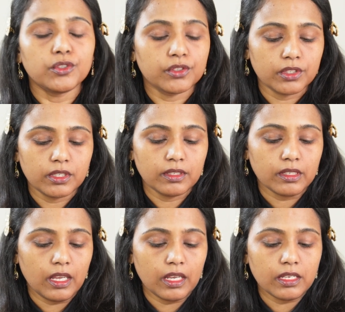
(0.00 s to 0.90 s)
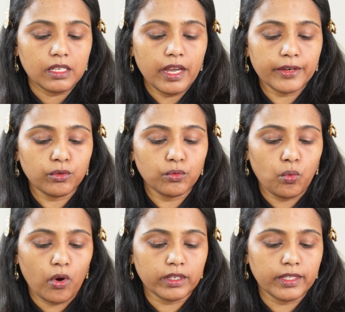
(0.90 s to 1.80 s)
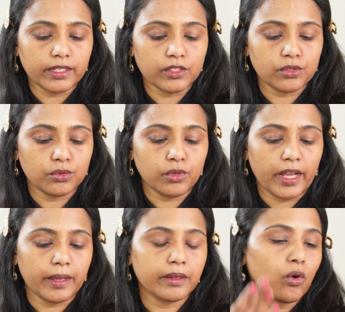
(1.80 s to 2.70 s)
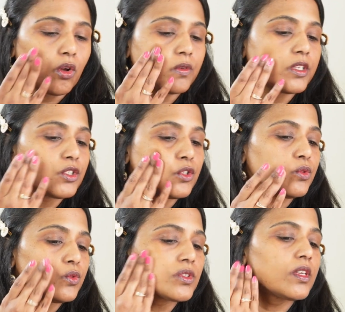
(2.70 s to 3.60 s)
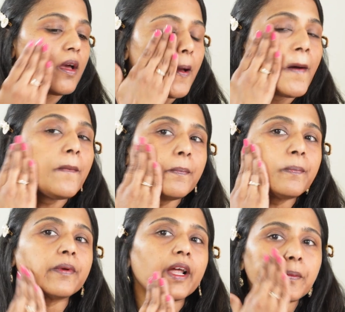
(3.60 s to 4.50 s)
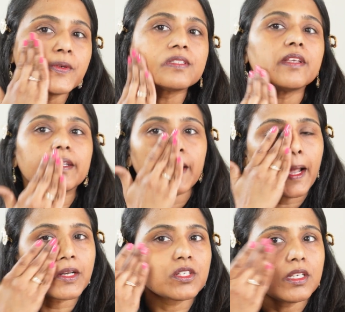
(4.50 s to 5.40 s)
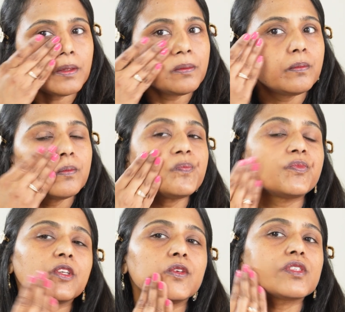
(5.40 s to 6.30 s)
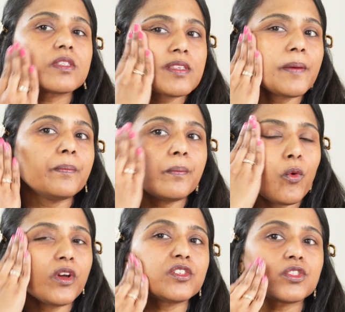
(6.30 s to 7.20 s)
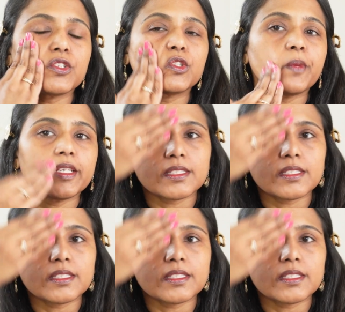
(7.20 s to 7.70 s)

look cakey. I don't want that, so I always use primers that actually give some moisture to my